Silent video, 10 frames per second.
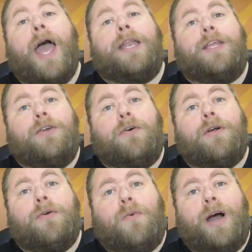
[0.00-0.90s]
And
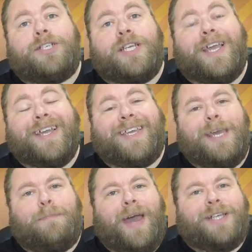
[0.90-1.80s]
you're watching
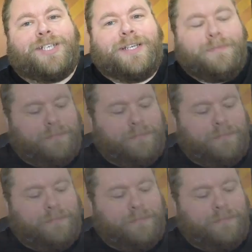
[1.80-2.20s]
Kitbashing.